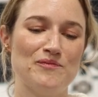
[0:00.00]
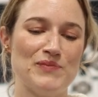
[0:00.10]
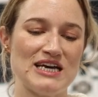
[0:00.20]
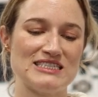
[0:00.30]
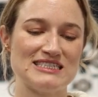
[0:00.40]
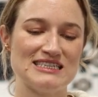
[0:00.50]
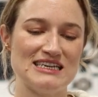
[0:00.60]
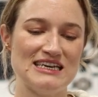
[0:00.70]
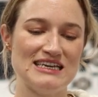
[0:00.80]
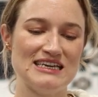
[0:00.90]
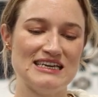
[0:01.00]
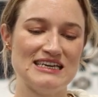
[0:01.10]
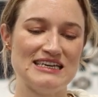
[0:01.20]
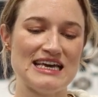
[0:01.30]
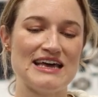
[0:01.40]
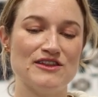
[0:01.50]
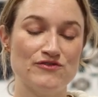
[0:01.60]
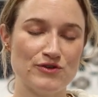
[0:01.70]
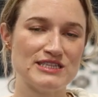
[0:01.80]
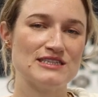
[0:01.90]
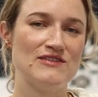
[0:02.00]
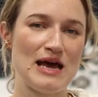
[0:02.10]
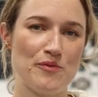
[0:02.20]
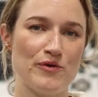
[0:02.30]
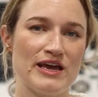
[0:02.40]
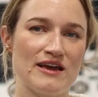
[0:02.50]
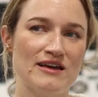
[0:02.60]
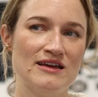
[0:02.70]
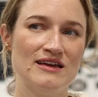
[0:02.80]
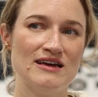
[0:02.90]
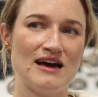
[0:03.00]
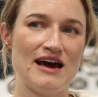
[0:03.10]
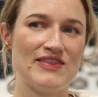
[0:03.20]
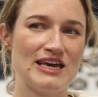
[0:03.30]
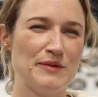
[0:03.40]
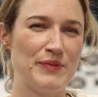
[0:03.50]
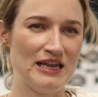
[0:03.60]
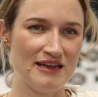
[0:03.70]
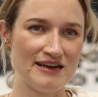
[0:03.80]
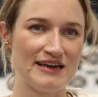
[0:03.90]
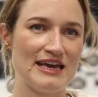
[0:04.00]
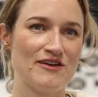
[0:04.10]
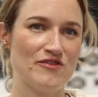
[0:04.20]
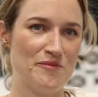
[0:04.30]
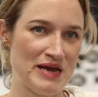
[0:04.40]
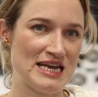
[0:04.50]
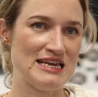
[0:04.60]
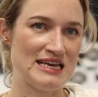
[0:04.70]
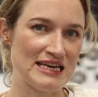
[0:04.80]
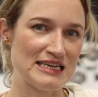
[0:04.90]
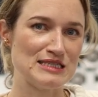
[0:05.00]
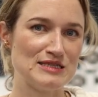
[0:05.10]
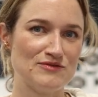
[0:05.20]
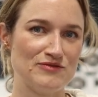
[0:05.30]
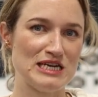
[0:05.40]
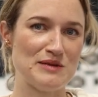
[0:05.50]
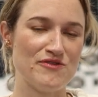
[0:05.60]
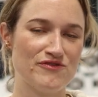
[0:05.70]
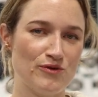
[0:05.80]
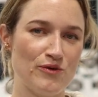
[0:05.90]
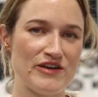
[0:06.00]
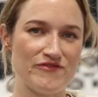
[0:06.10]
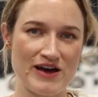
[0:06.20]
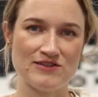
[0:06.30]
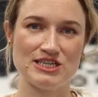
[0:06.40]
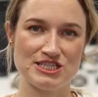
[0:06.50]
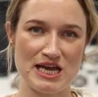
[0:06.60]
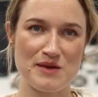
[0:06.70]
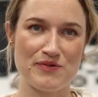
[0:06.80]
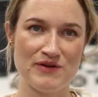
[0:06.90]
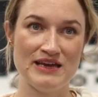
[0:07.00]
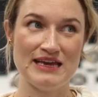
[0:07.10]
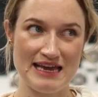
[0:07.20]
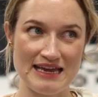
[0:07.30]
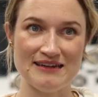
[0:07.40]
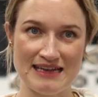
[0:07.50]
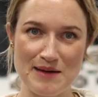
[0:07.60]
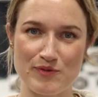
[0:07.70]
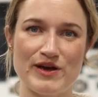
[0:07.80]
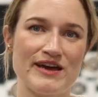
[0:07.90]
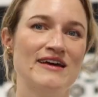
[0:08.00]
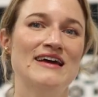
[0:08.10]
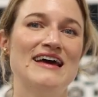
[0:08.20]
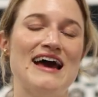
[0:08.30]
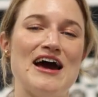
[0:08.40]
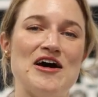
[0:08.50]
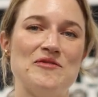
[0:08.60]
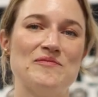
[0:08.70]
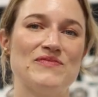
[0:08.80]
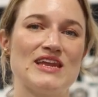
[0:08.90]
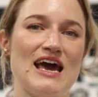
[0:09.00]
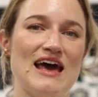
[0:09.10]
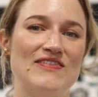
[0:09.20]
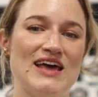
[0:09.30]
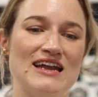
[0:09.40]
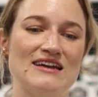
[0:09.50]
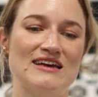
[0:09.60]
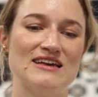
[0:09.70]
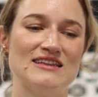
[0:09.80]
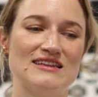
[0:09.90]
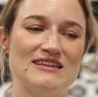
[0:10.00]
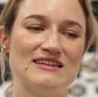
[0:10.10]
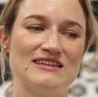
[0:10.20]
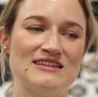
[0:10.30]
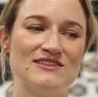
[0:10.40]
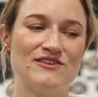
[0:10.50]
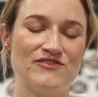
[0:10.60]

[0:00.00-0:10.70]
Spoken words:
But yeah, the voice of Lapwing, I think, had been lurking for many years, really, before it found its shape in Lapwing. And then the